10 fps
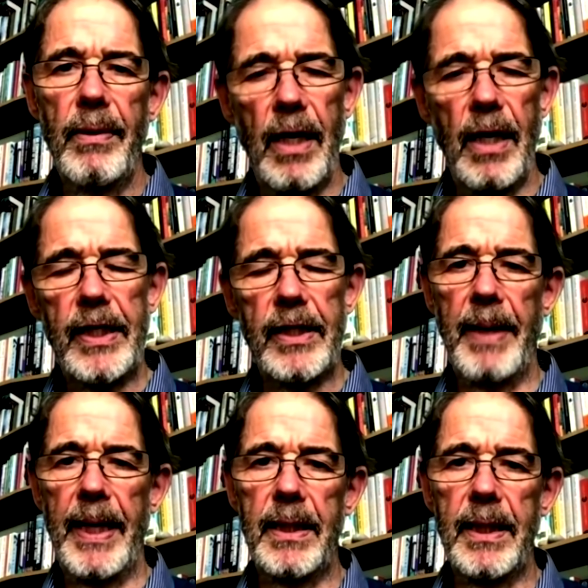COVID
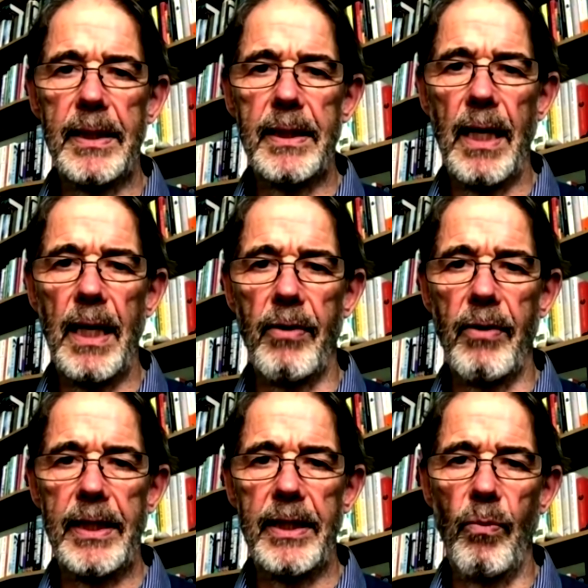has made this a
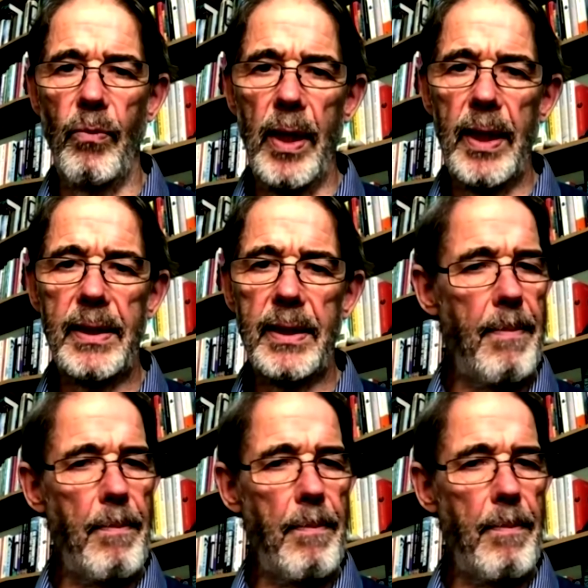great deal worse.